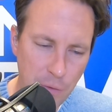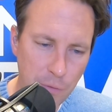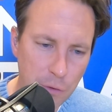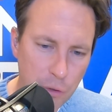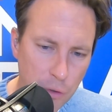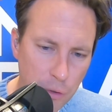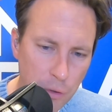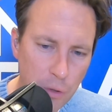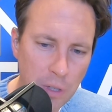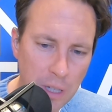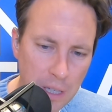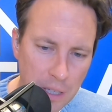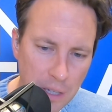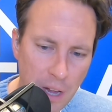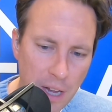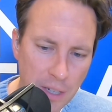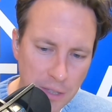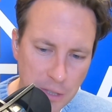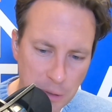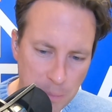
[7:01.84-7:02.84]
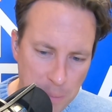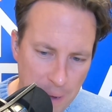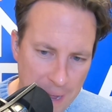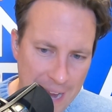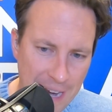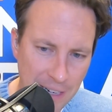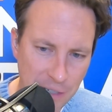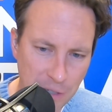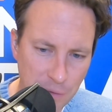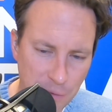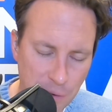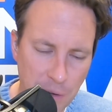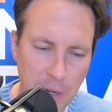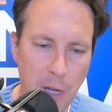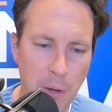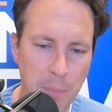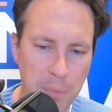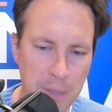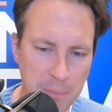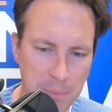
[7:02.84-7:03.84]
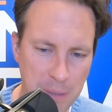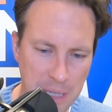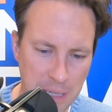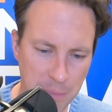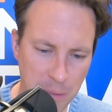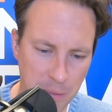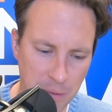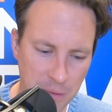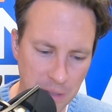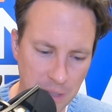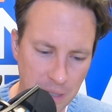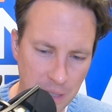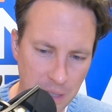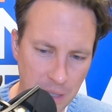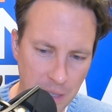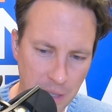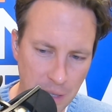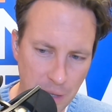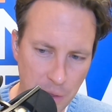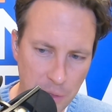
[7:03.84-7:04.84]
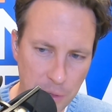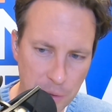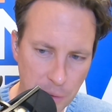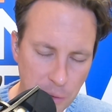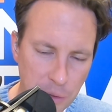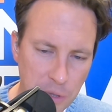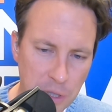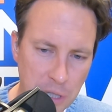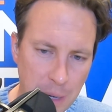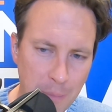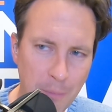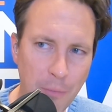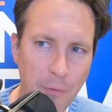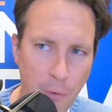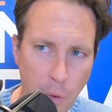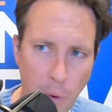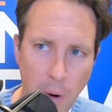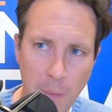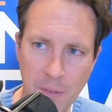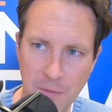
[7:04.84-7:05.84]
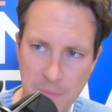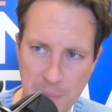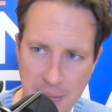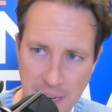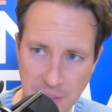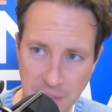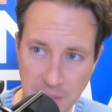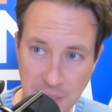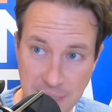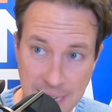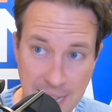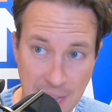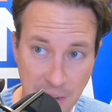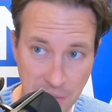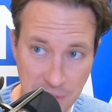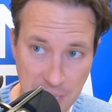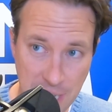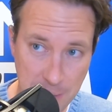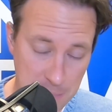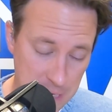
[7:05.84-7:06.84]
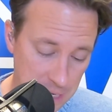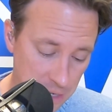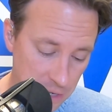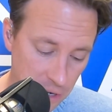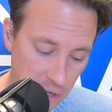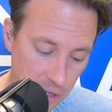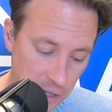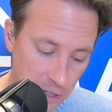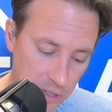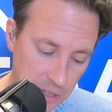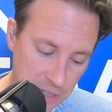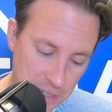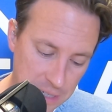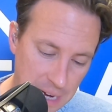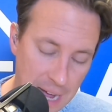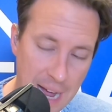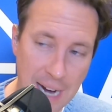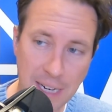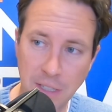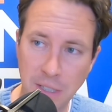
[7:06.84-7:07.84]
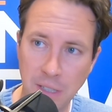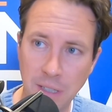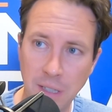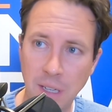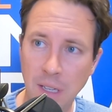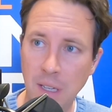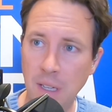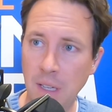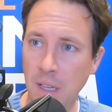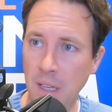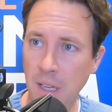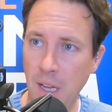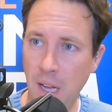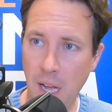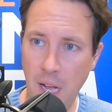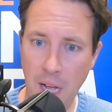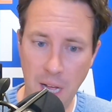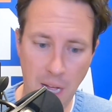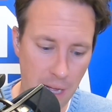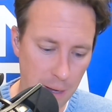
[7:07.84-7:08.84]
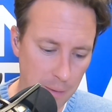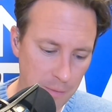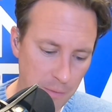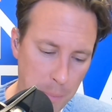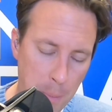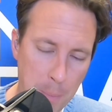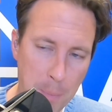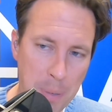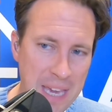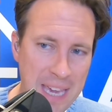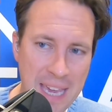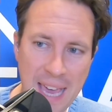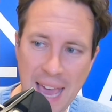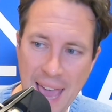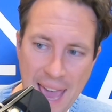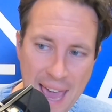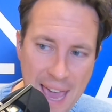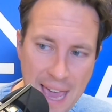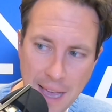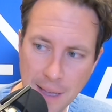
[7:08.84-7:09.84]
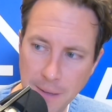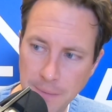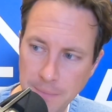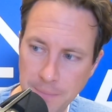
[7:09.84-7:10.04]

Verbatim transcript: you've truly lost your passion for helping people through some form of medicine. Now, does that mean nurse, doctor, uh, PA?